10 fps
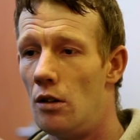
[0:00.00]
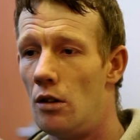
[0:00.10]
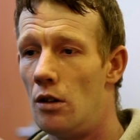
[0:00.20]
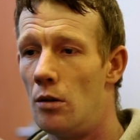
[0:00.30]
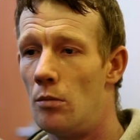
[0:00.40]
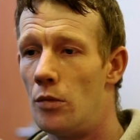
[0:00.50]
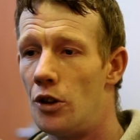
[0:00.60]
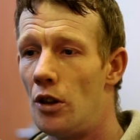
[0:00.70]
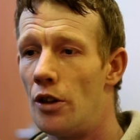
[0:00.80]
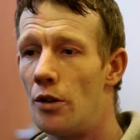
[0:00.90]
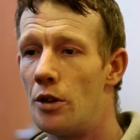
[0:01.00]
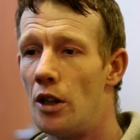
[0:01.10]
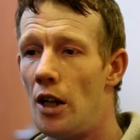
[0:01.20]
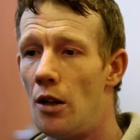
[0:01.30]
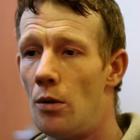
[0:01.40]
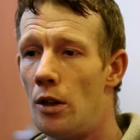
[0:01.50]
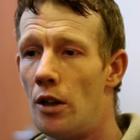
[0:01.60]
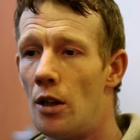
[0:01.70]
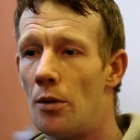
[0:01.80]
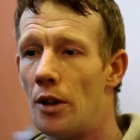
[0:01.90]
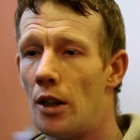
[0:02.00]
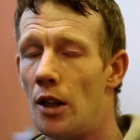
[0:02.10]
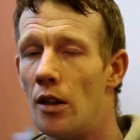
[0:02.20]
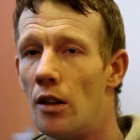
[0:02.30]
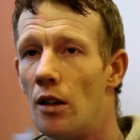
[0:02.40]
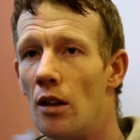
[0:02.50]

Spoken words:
I'm still using heroin now and again.